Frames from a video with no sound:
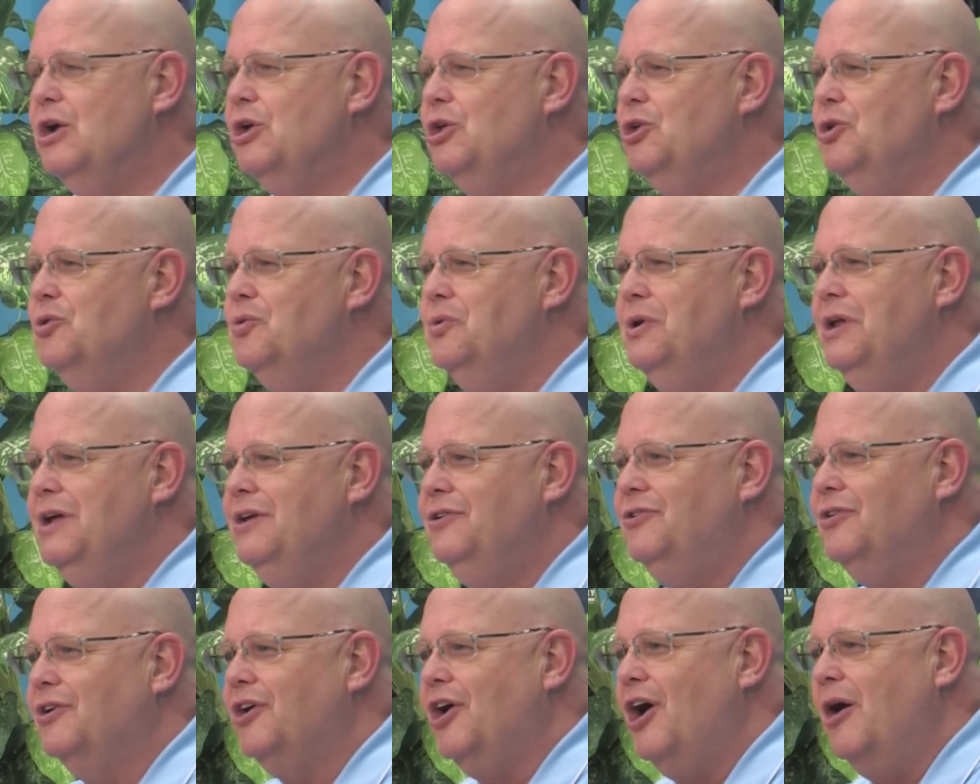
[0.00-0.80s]
You
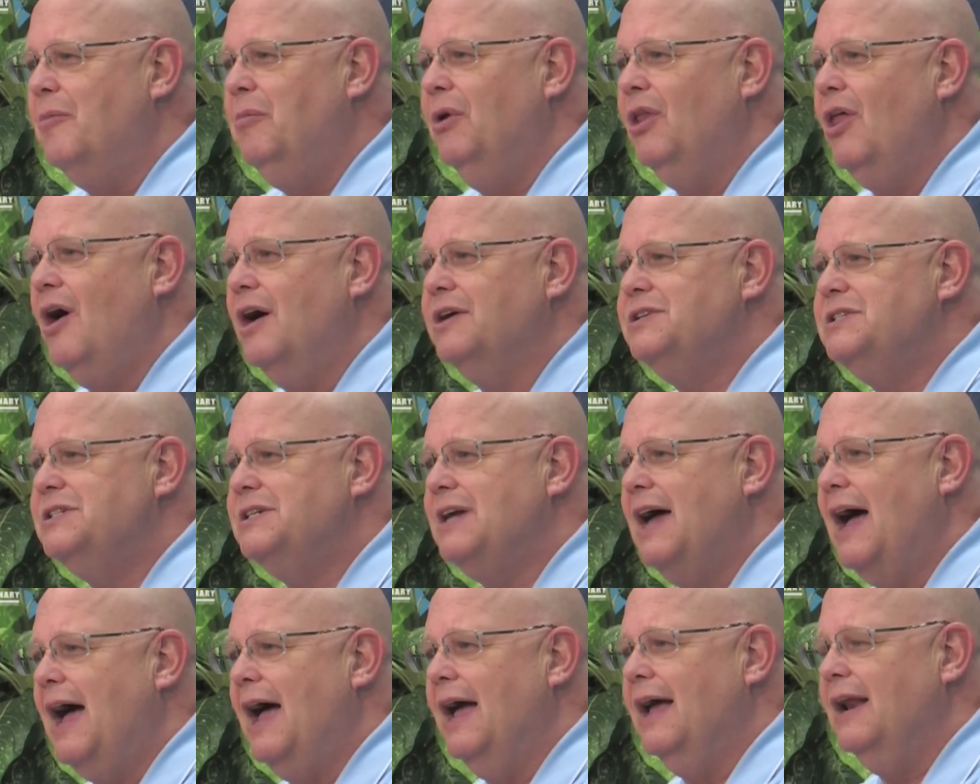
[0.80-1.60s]
need to come
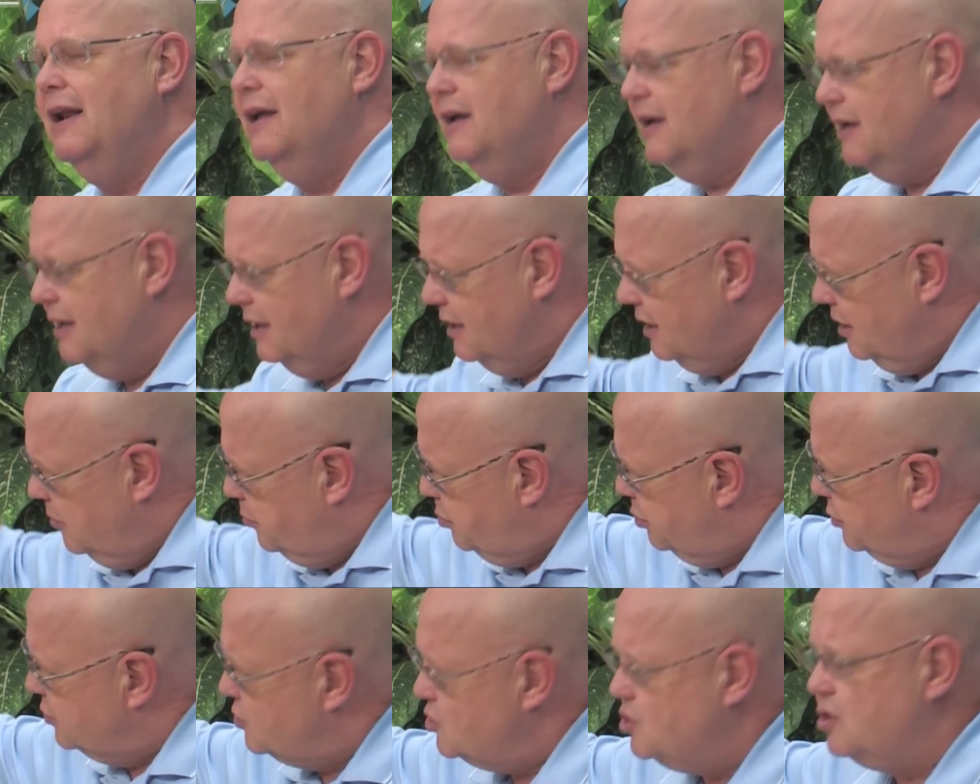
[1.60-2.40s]
alongside. You
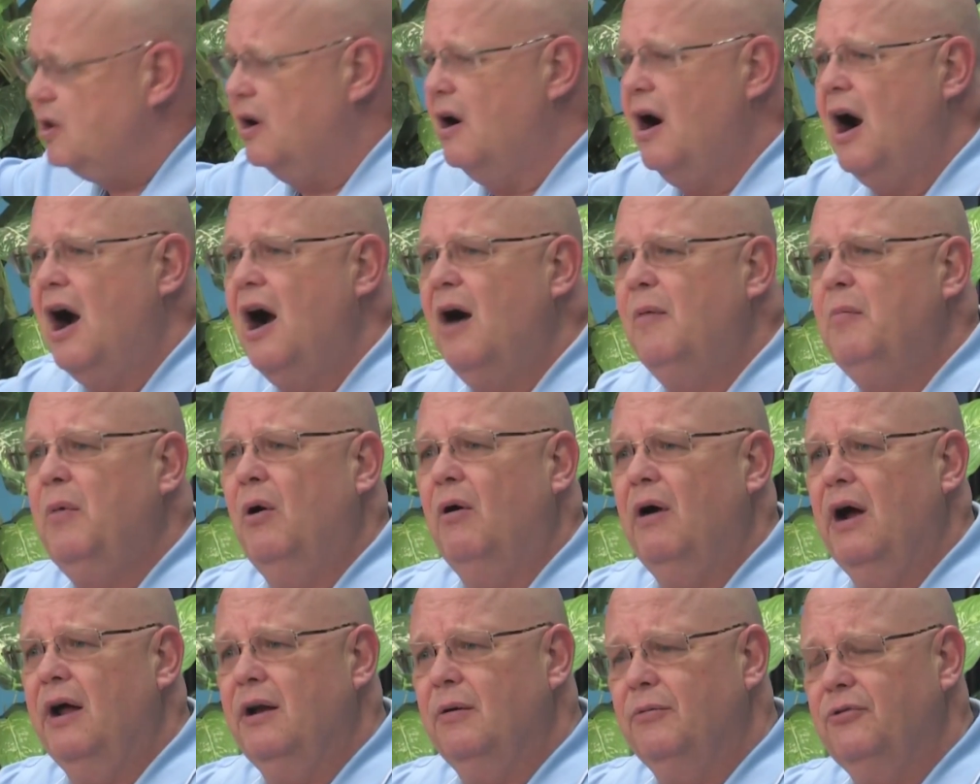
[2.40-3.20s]
put your arm
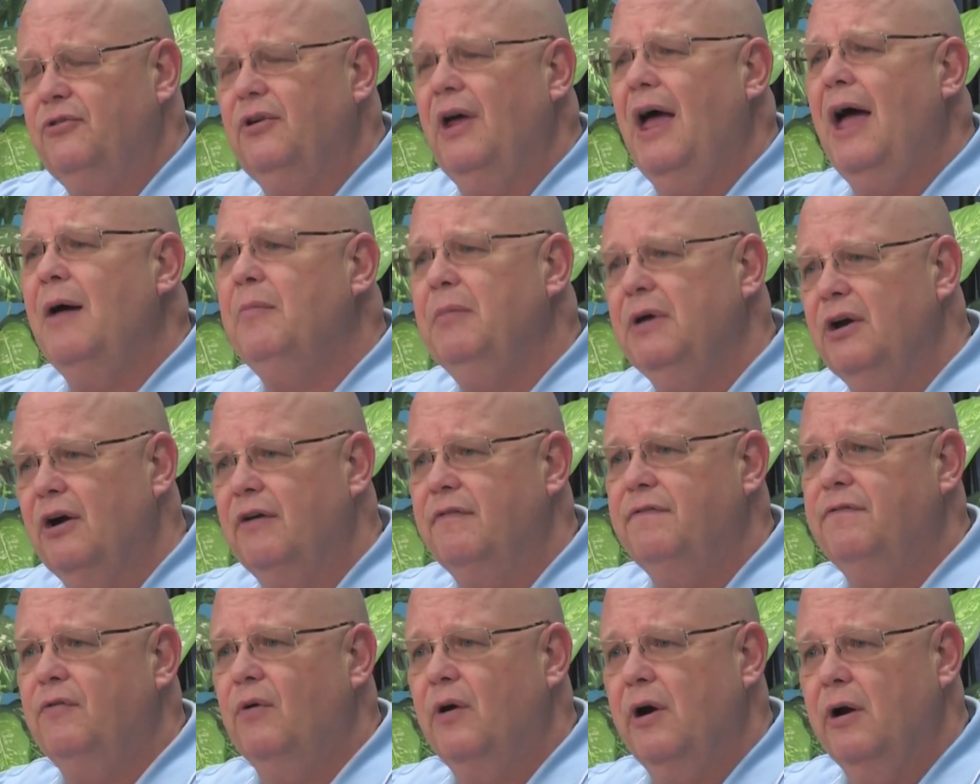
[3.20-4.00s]
around him, say, I'm here
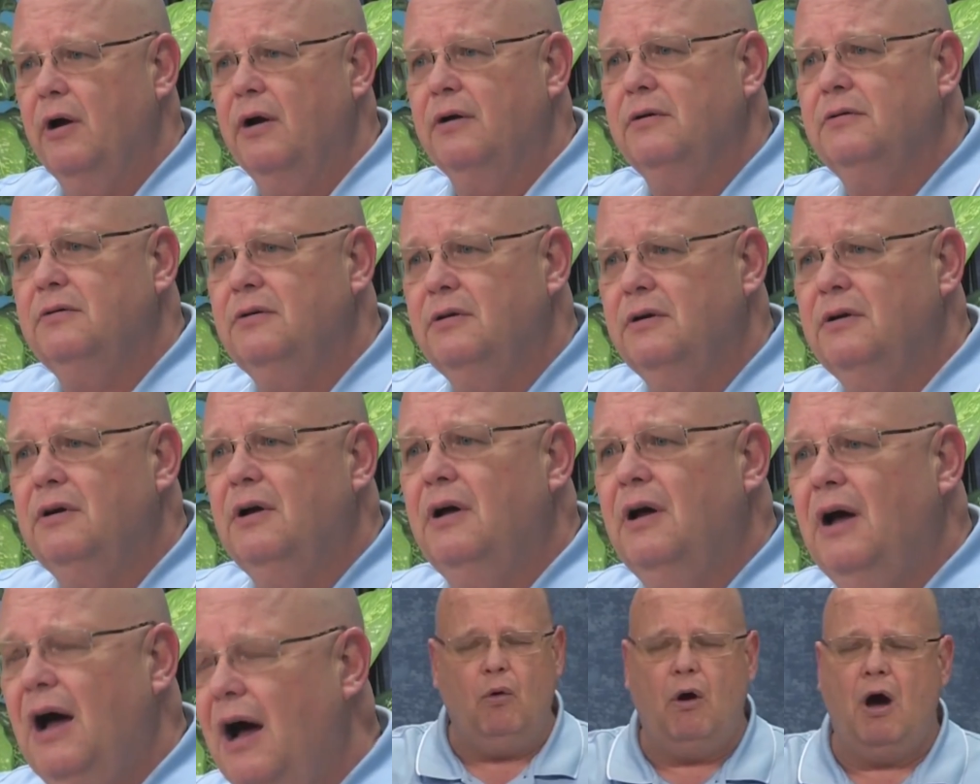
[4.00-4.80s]
for you.
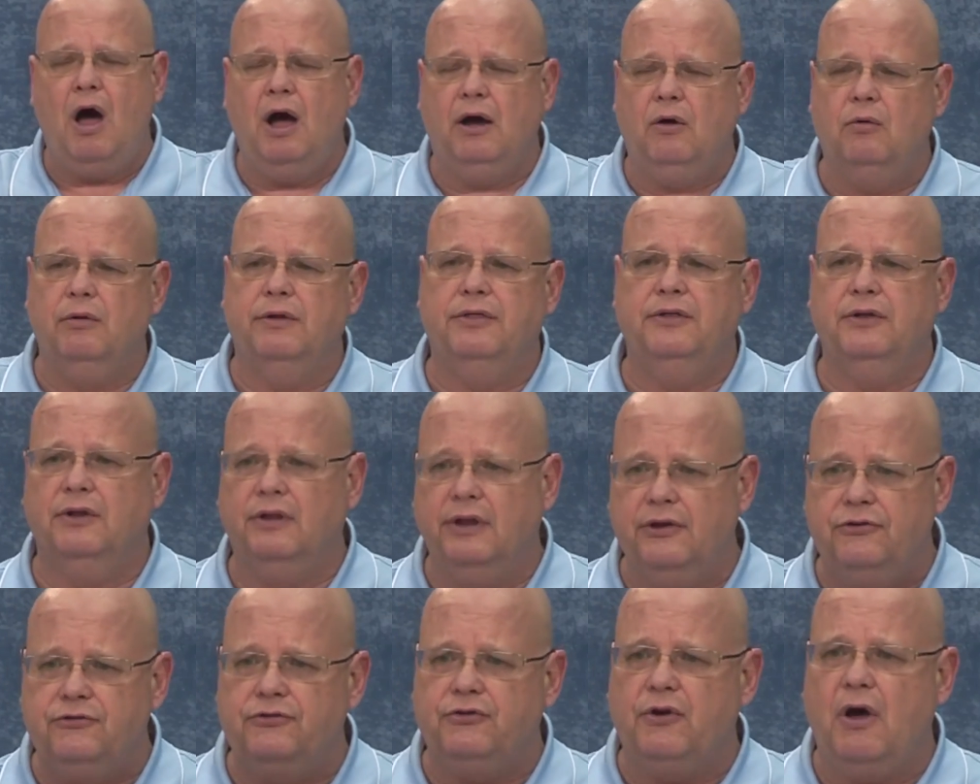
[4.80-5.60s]
I'll walk with
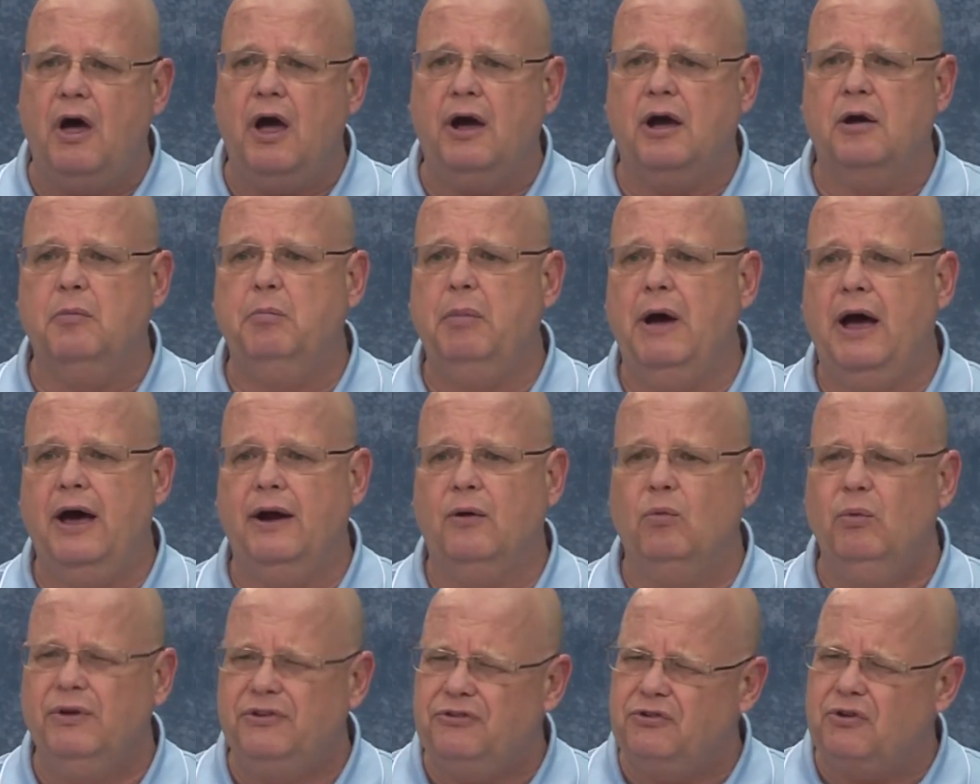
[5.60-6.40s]
you. Let's talk
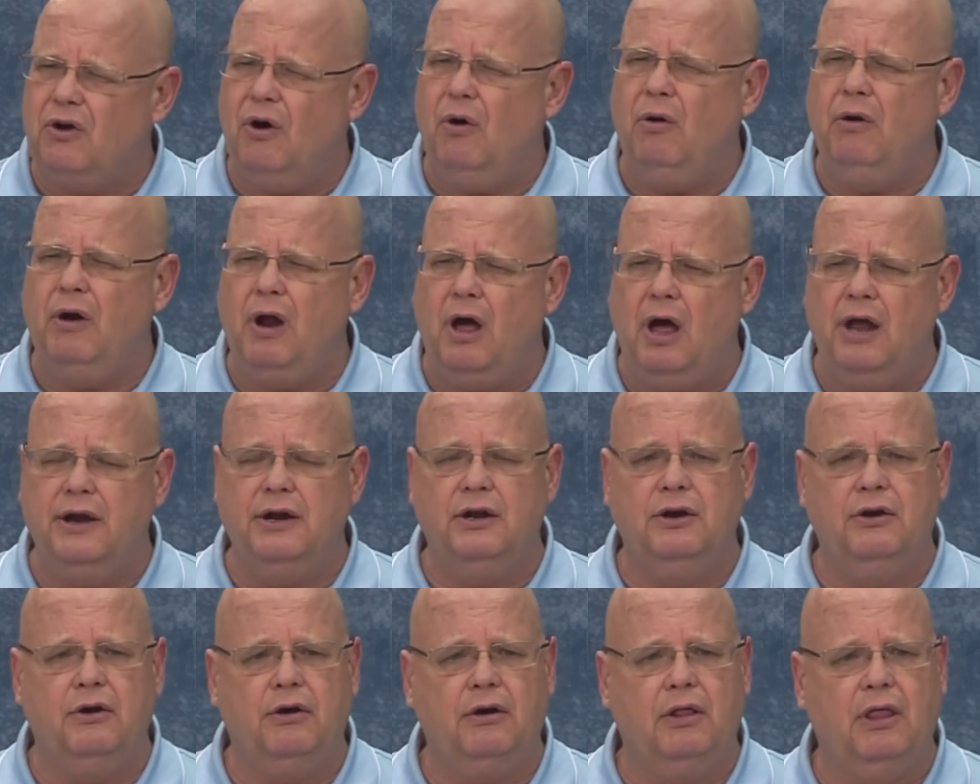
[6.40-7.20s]
about it. What's going
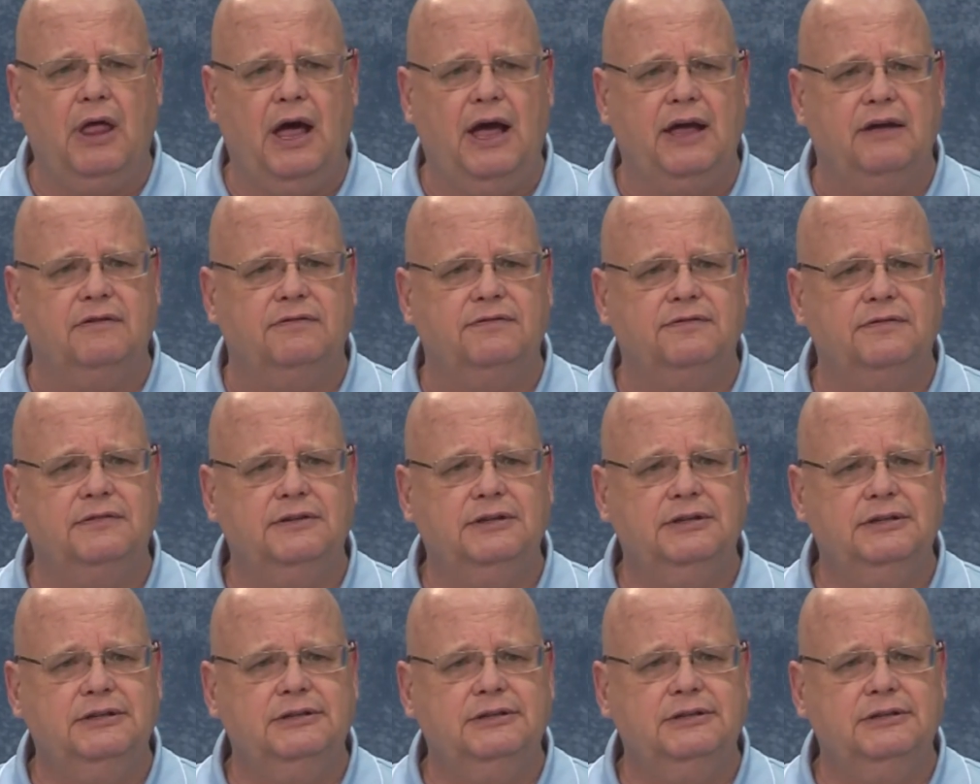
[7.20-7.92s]
on in your life?